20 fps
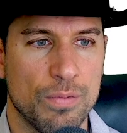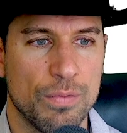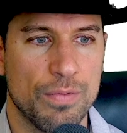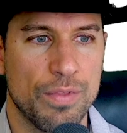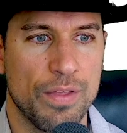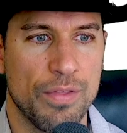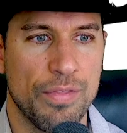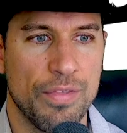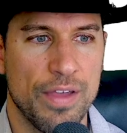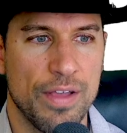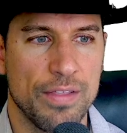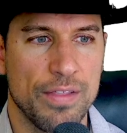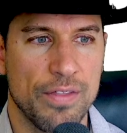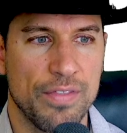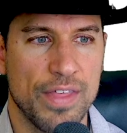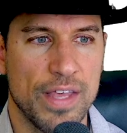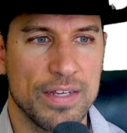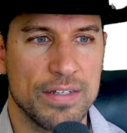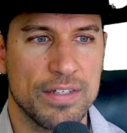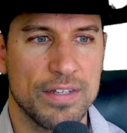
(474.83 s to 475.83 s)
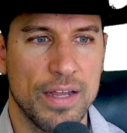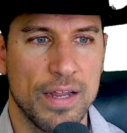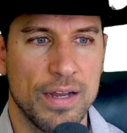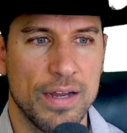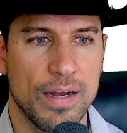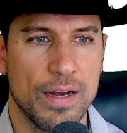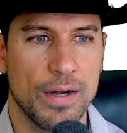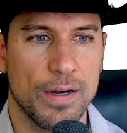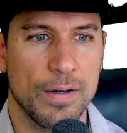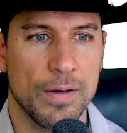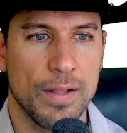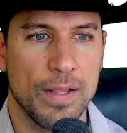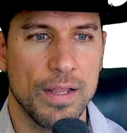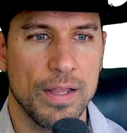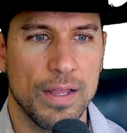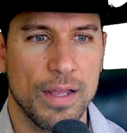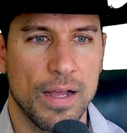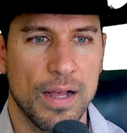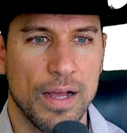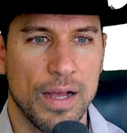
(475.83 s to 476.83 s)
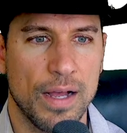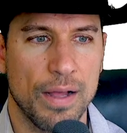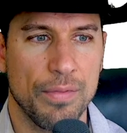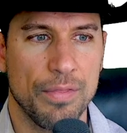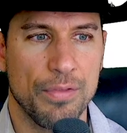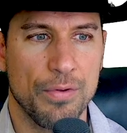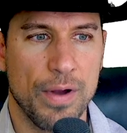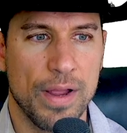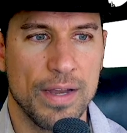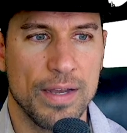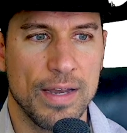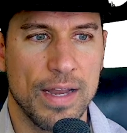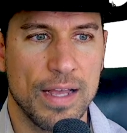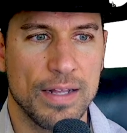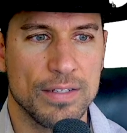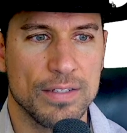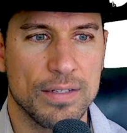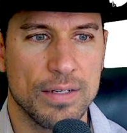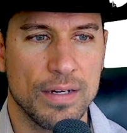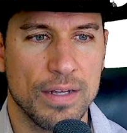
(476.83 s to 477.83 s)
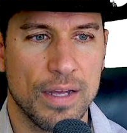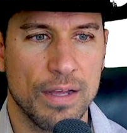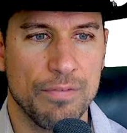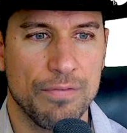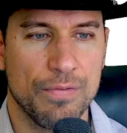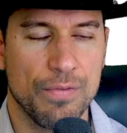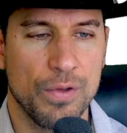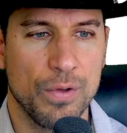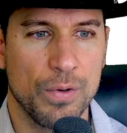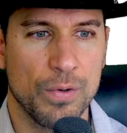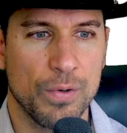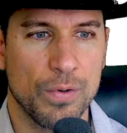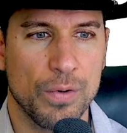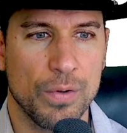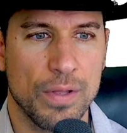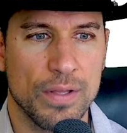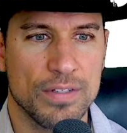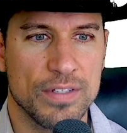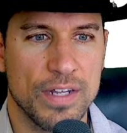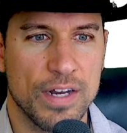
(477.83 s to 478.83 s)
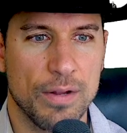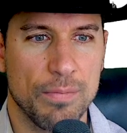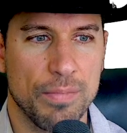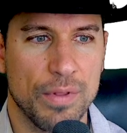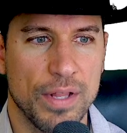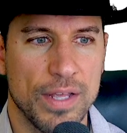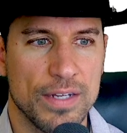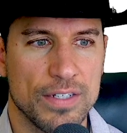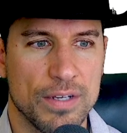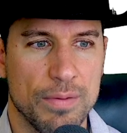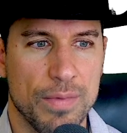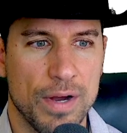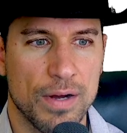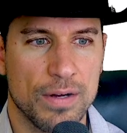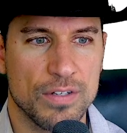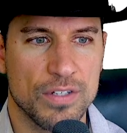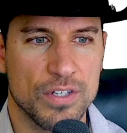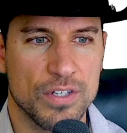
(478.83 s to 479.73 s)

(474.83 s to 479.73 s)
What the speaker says: the thing that they said here? Threatened at a funeral, set ablaze America's